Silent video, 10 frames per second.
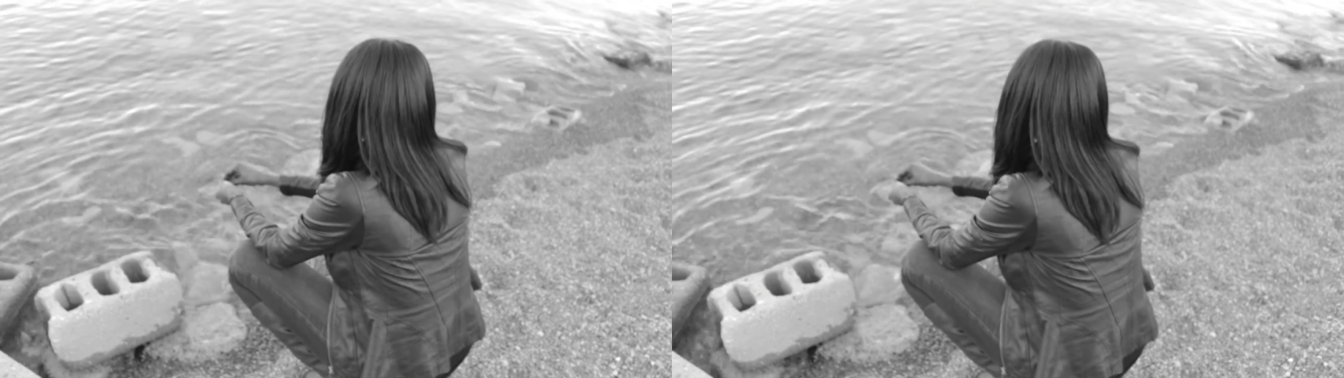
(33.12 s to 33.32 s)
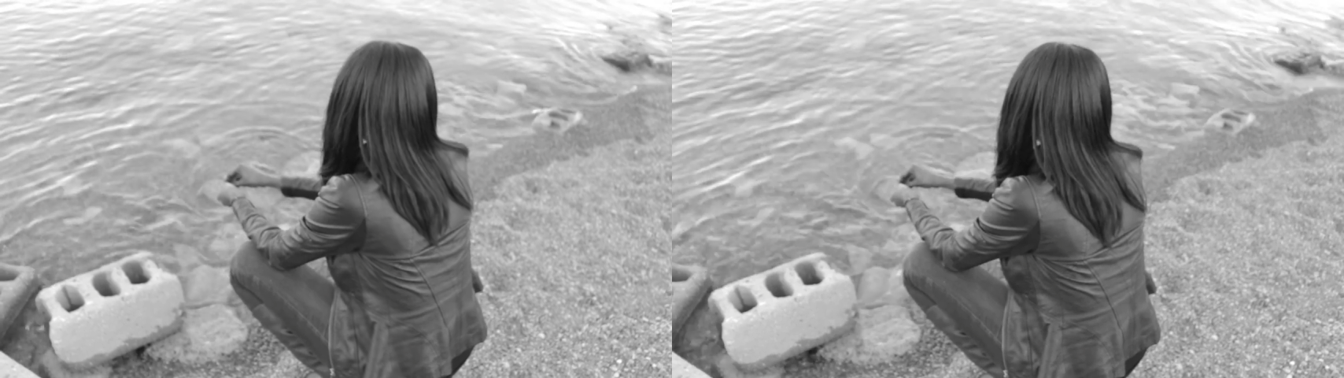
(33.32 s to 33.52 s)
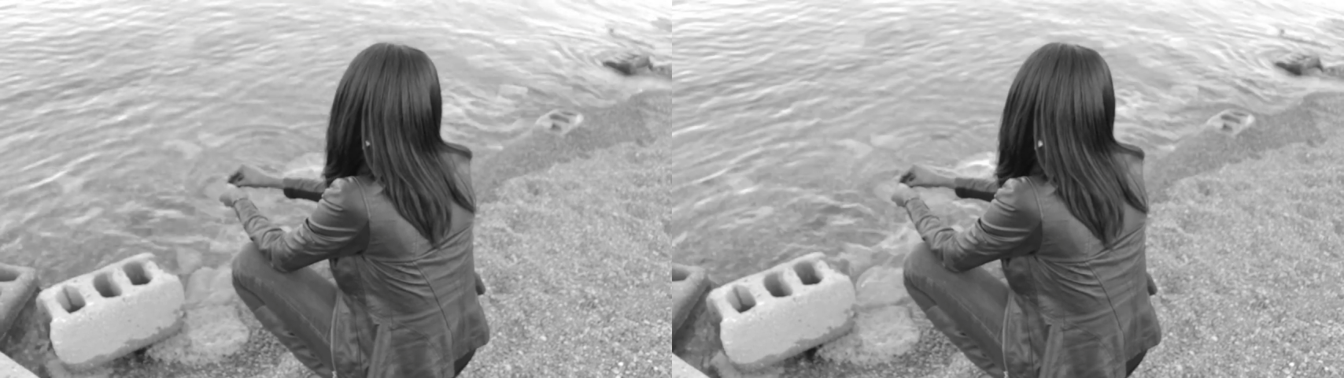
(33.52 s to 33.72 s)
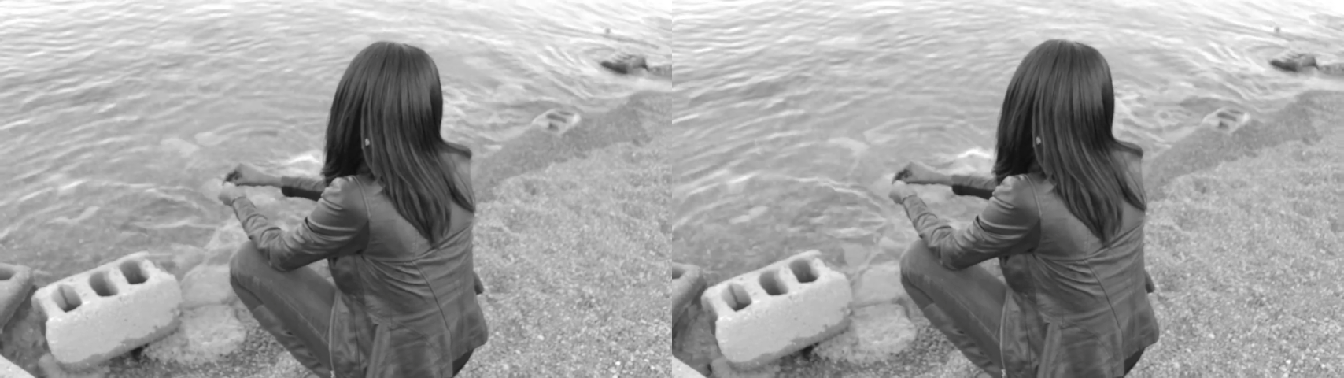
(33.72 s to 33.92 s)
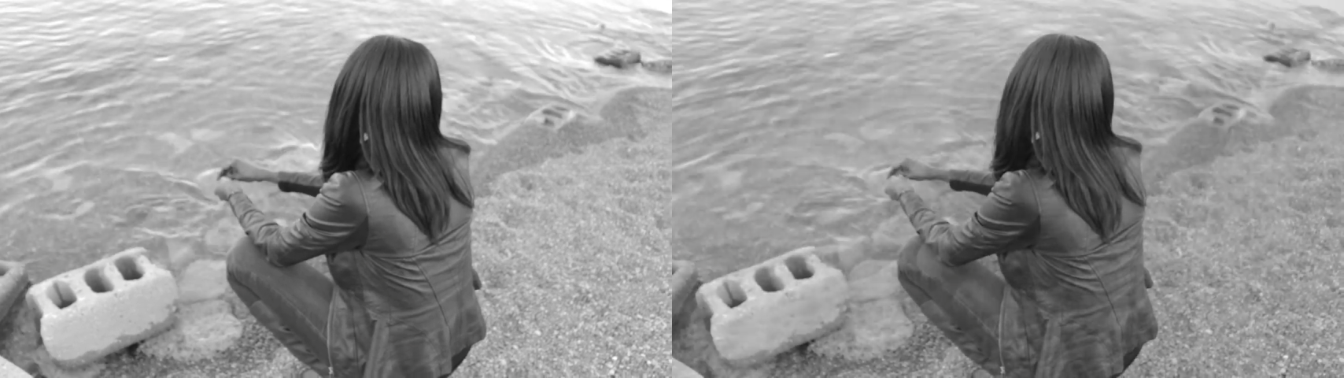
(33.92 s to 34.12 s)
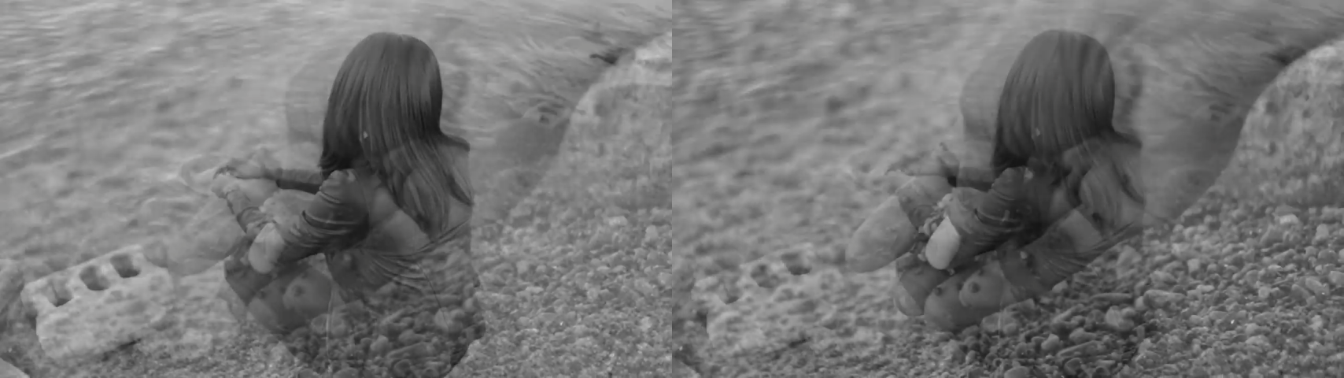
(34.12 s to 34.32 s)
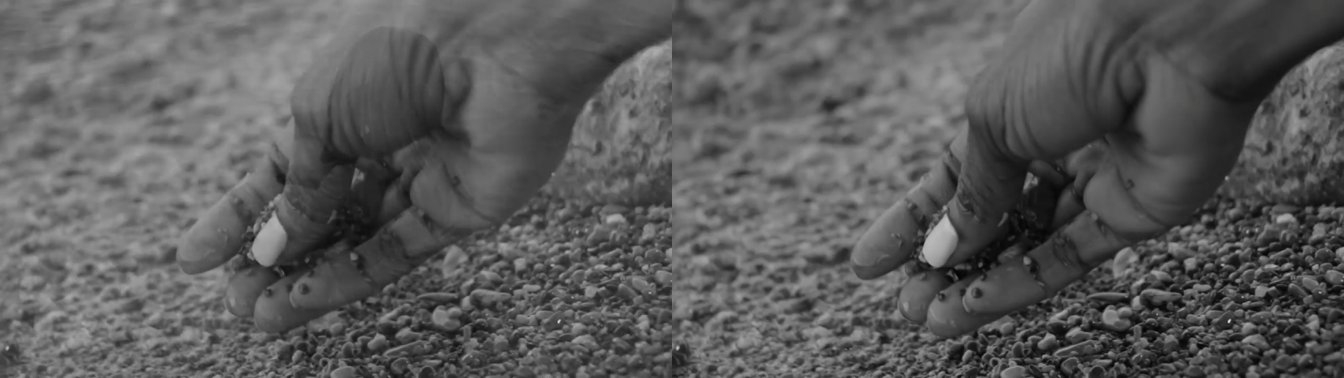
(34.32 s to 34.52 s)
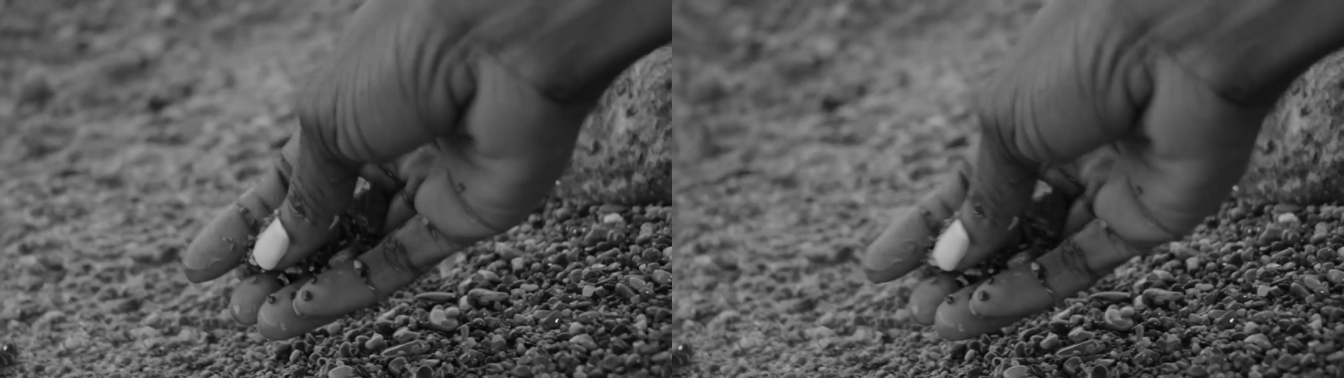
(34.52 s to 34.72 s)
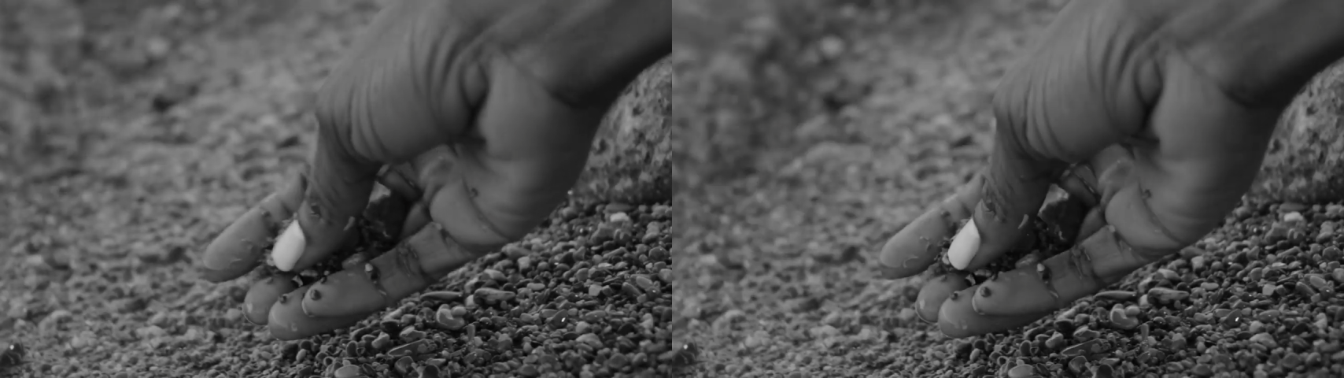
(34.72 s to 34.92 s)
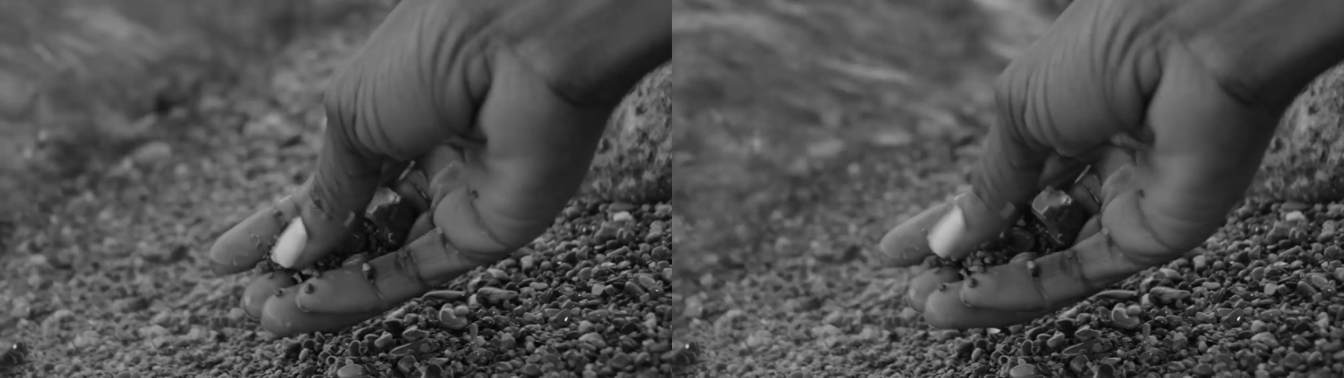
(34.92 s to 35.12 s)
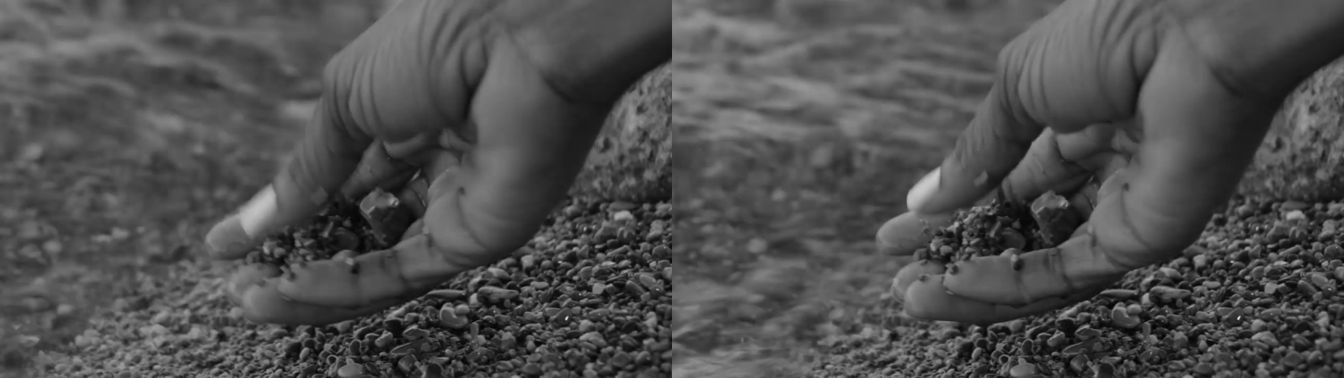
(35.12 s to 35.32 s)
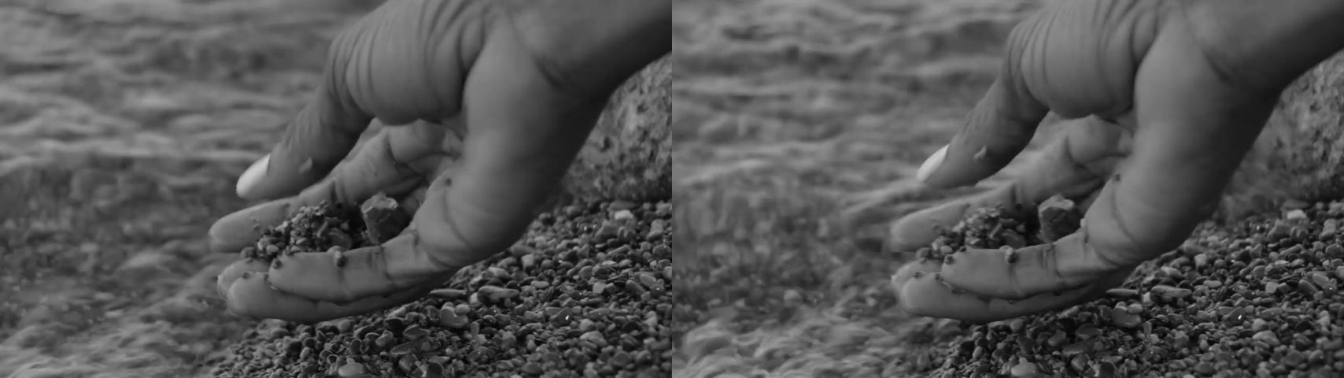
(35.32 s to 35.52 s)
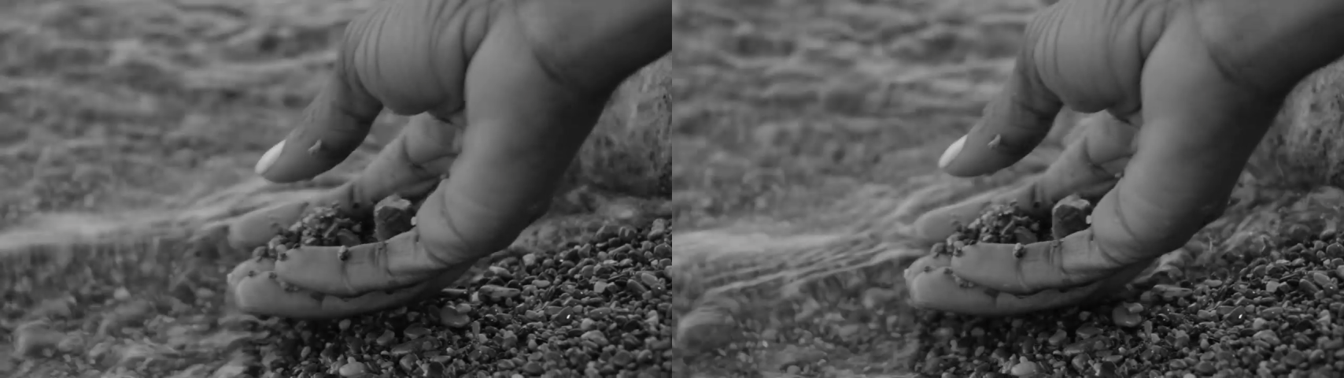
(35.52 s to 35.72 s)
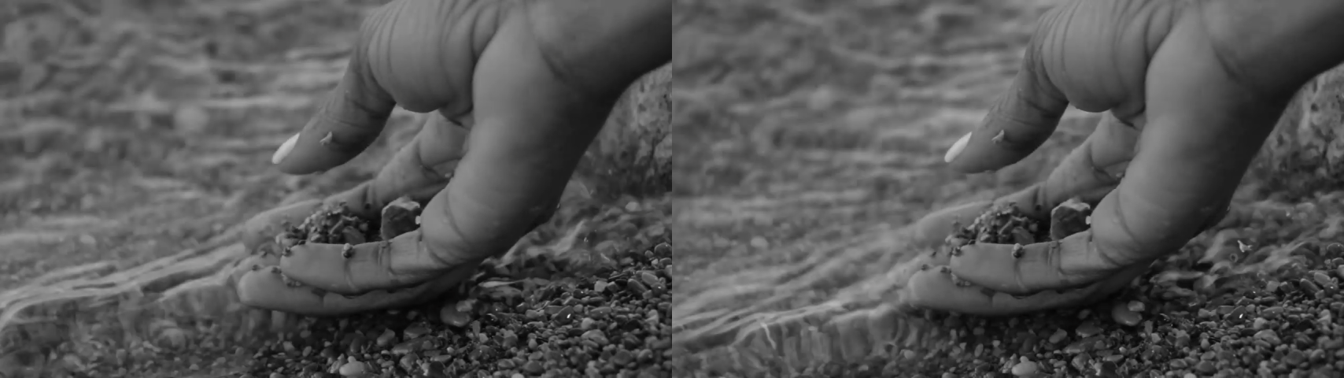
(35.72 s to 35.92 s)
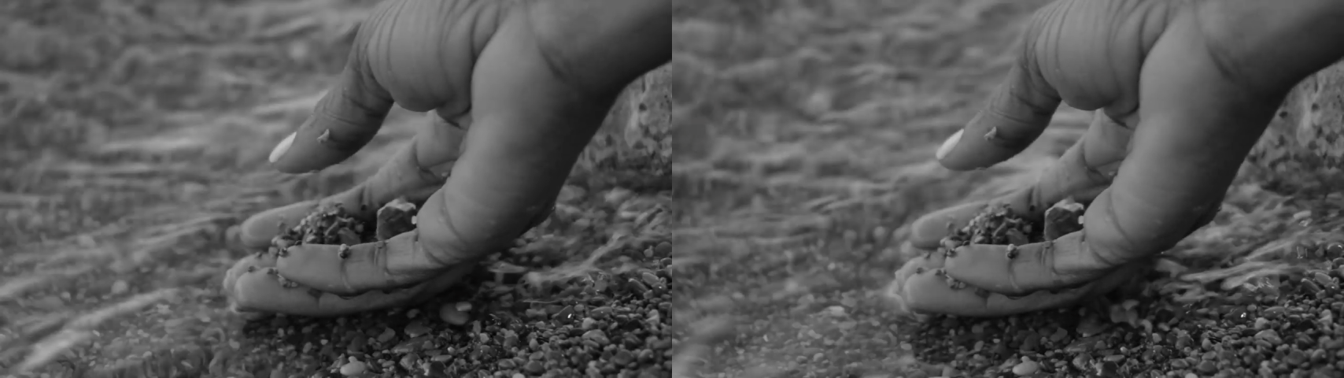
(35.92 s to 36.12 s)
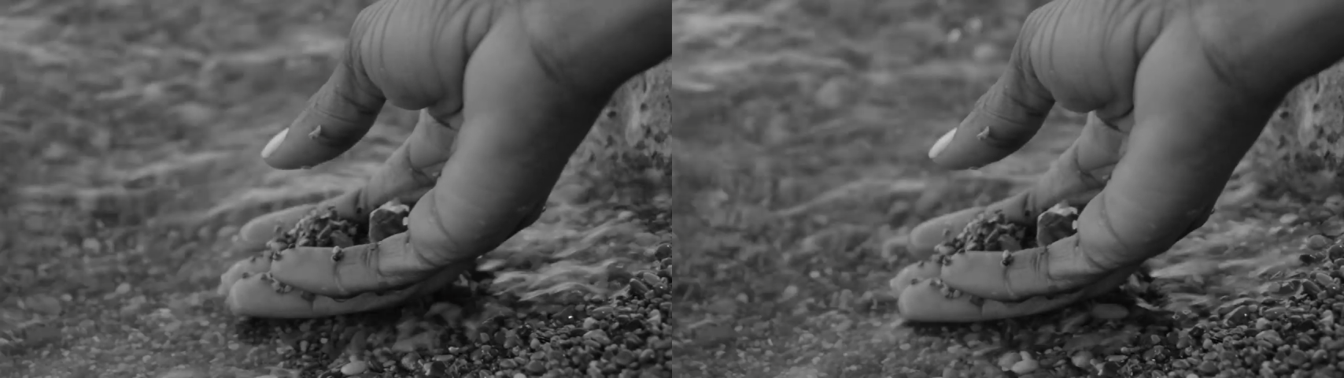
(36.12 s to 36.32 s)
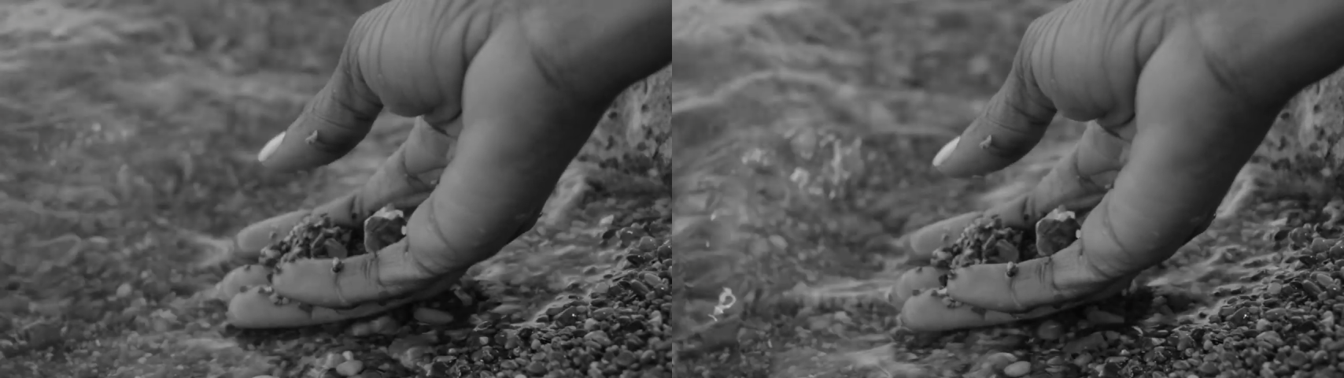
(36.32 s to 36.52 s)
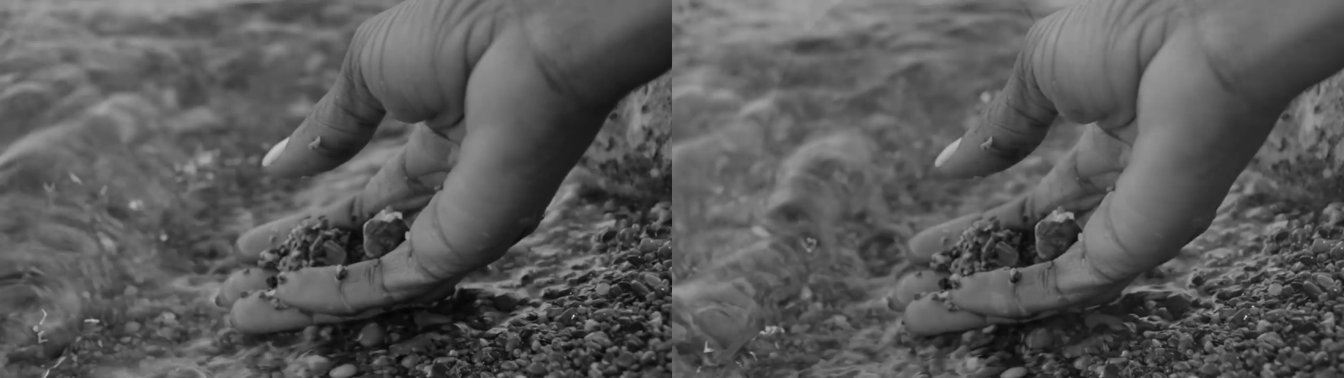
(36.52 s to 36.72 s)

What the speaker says: Nobody's mouth can be seen.